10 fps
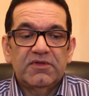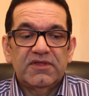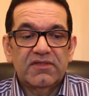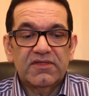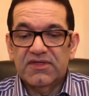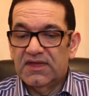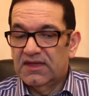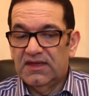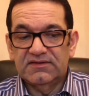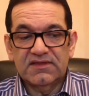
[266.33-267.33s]
But the other
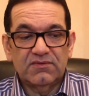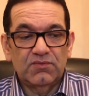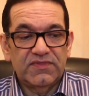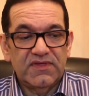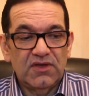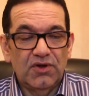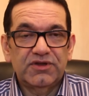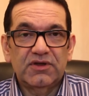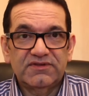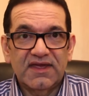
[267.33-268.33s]
thing is that with the
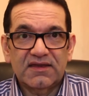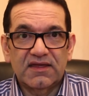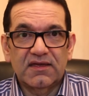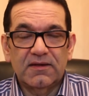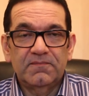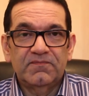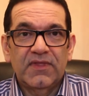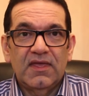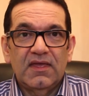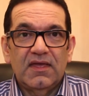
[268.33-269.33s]
Audio Technica,
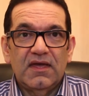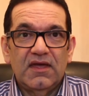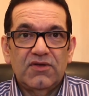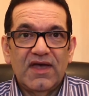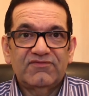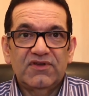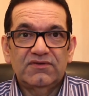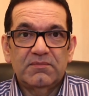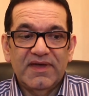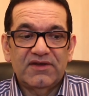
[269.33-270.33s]
you have to
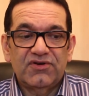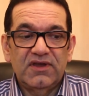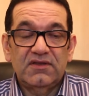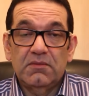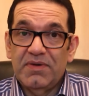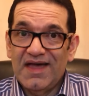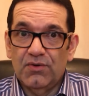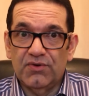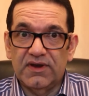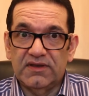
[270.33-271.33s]
use a battery to
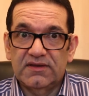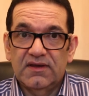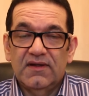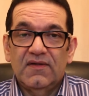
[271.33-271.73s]
power it.